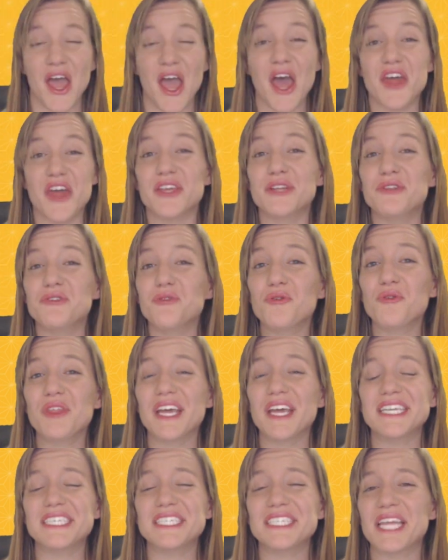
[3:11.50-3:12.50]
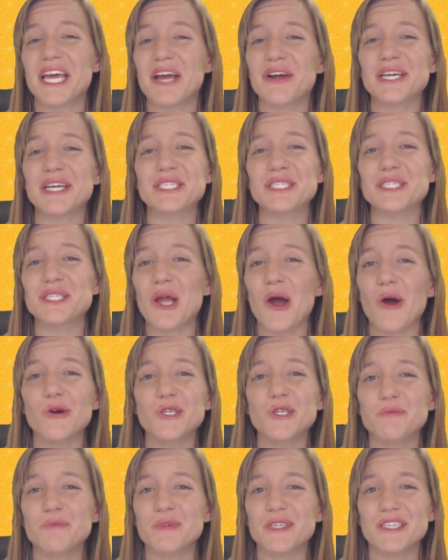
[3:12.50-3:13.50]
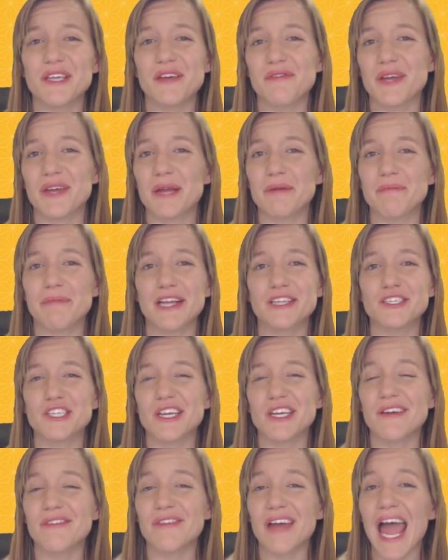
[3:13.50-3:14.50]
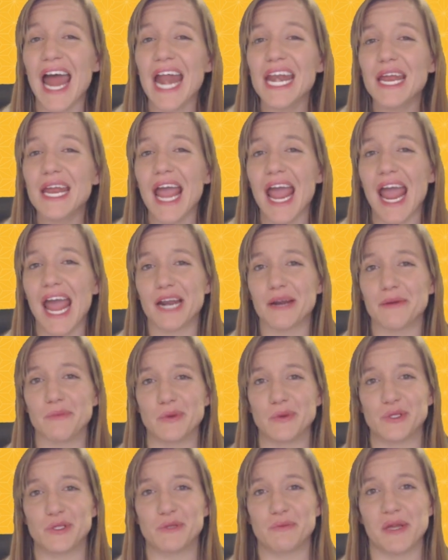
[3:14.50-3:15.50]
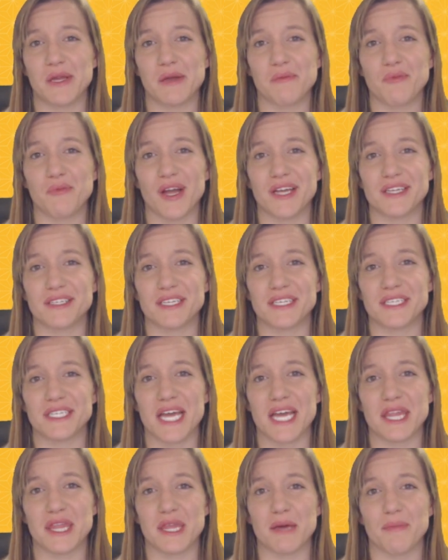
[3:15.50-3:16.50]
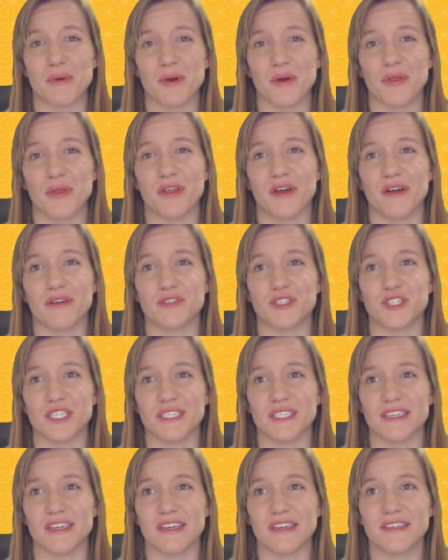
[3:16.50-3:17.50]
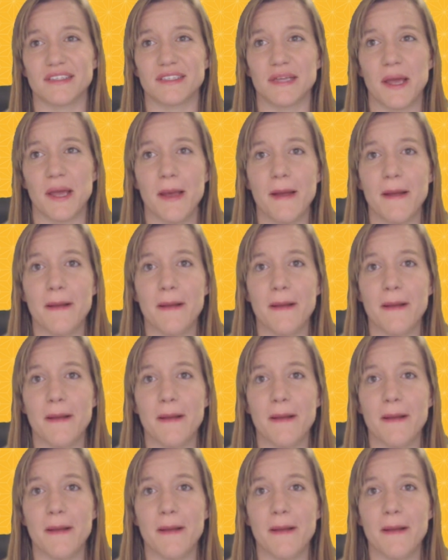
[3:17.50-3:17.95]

The truth is, there is no specific mention of any animals being present at the birth of Jesus,